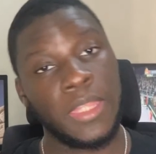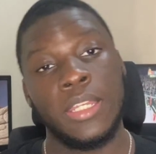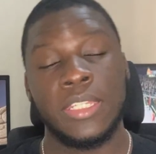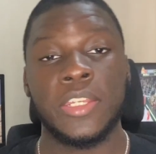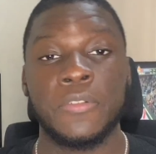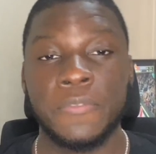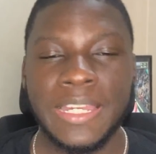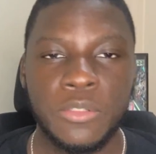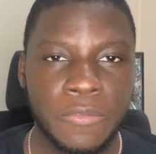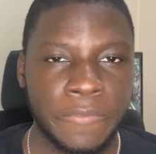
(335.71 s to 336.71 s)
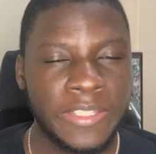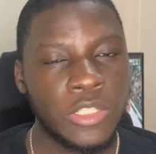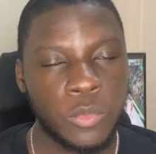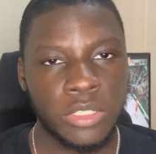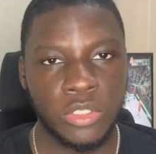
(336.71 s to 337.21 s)
Now, the final thing you
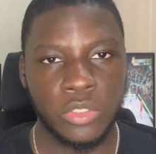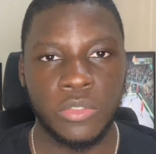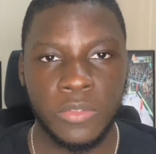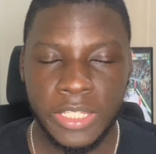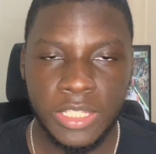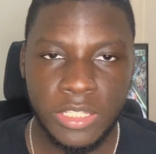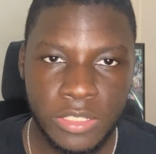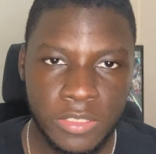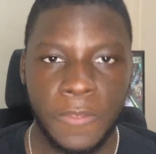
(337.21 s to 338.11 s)
want to do is,